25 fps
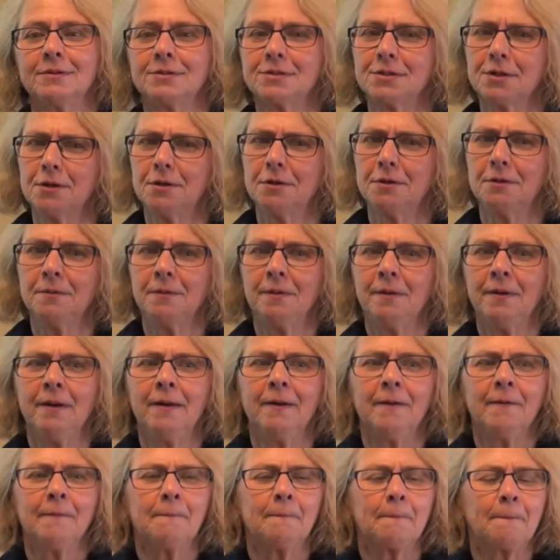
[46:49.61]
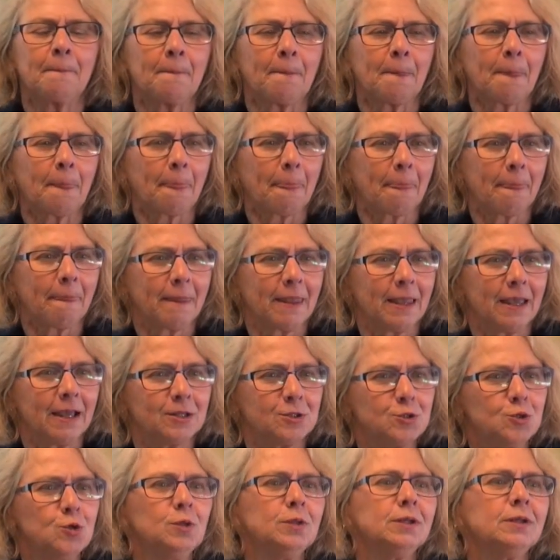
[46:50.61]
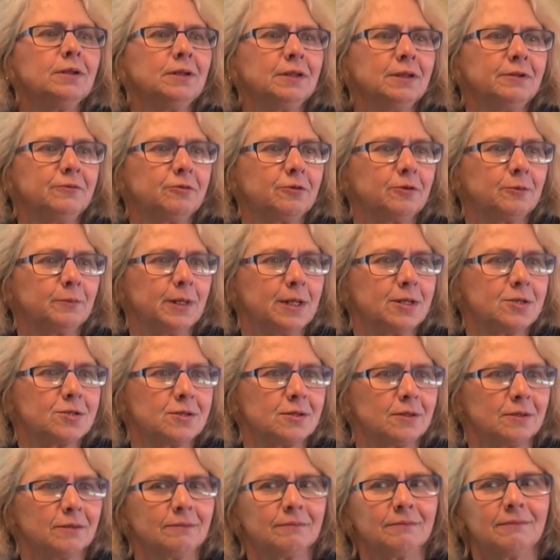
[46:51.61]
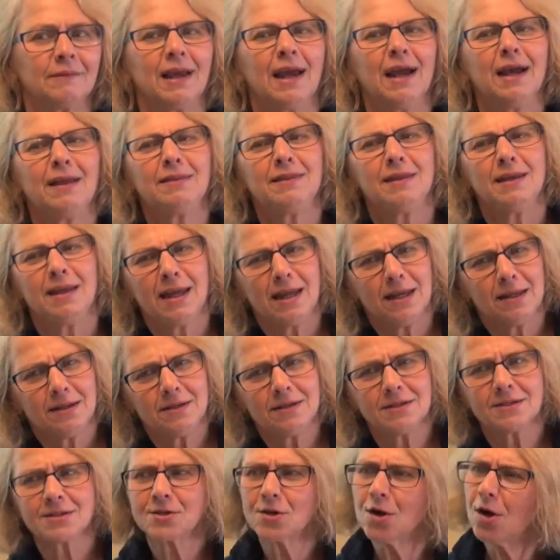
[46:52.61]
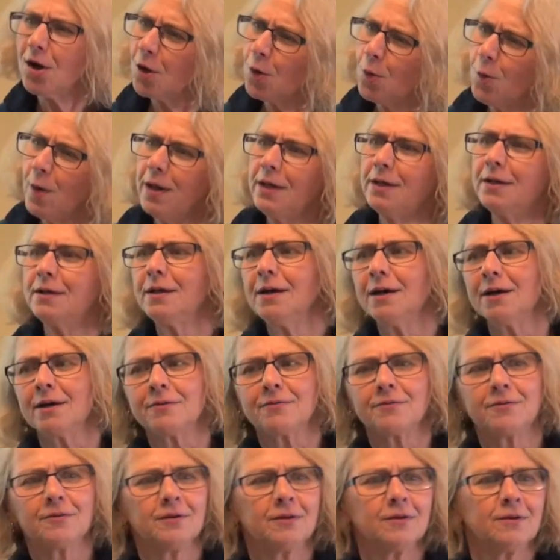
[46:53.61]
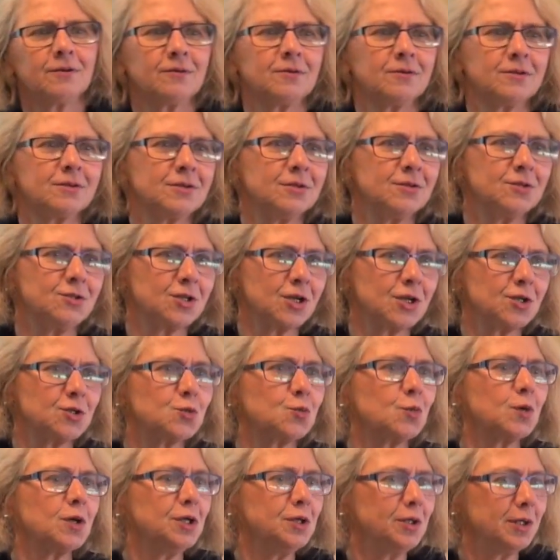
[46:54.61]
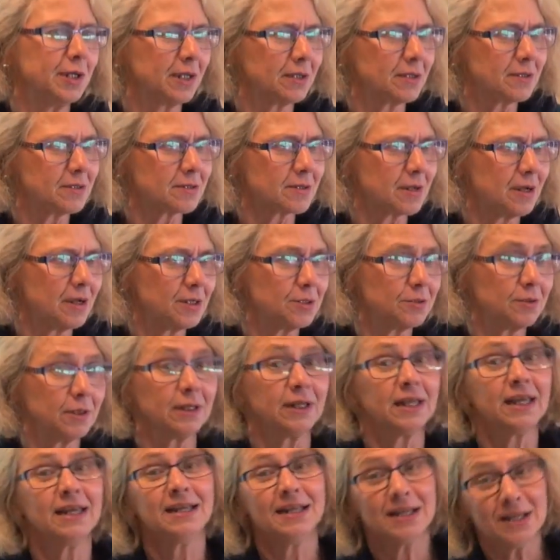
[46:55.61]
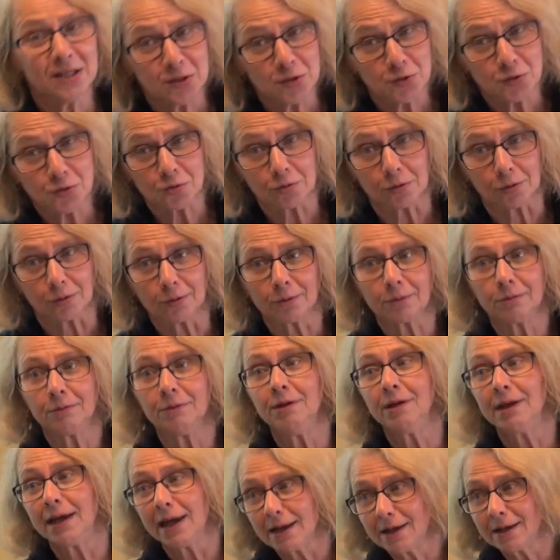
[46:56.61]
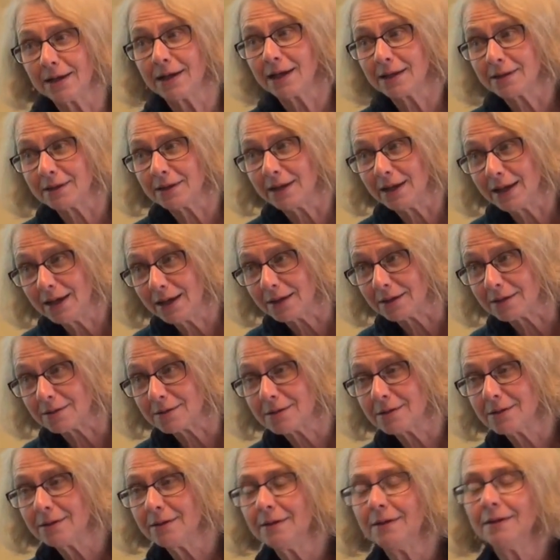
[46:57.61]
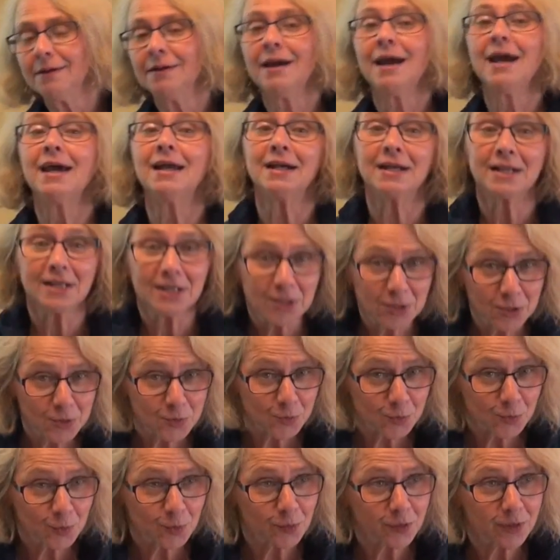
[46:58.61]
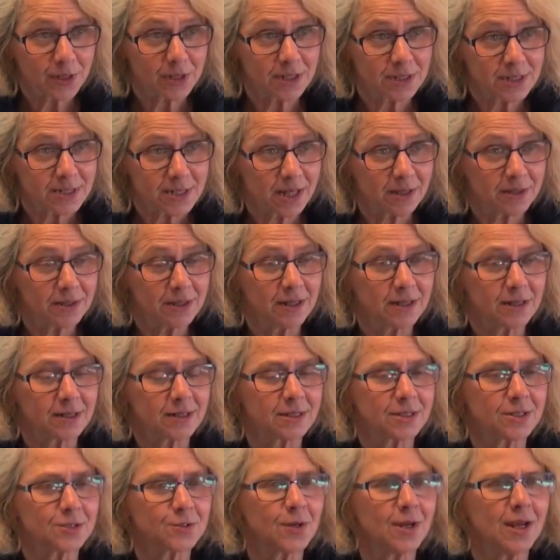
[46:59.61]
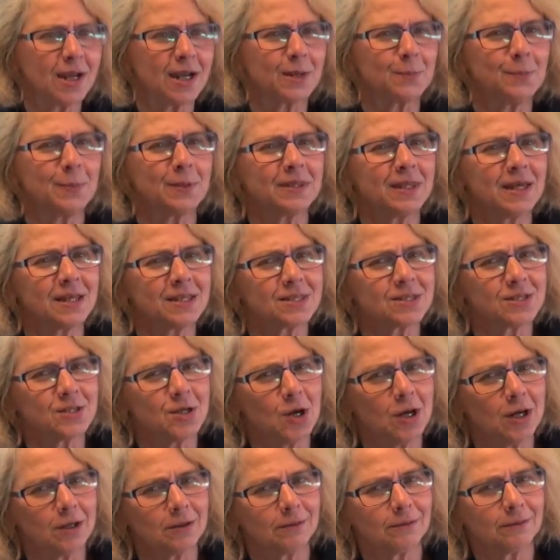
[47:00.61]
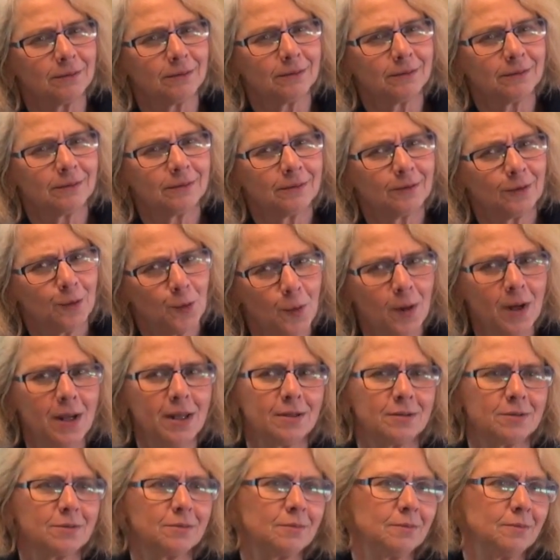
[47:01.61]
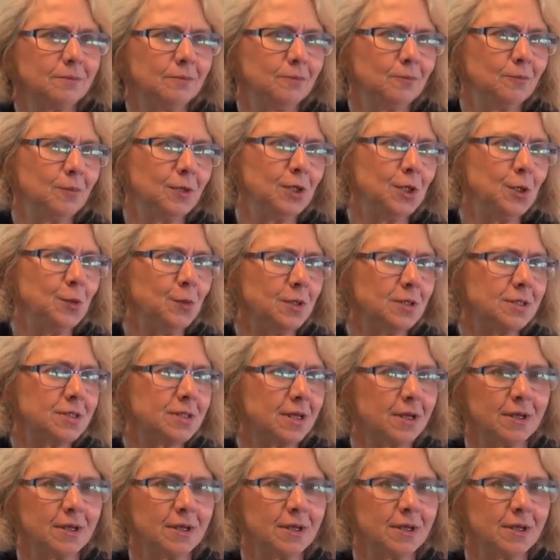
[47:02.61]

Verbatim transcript: So, too little information. At the end is not quite enough to judge where you get the SkyTrain. It is true, you get it at the end. And it is true that it's at the end of the track, but that's not quite what you would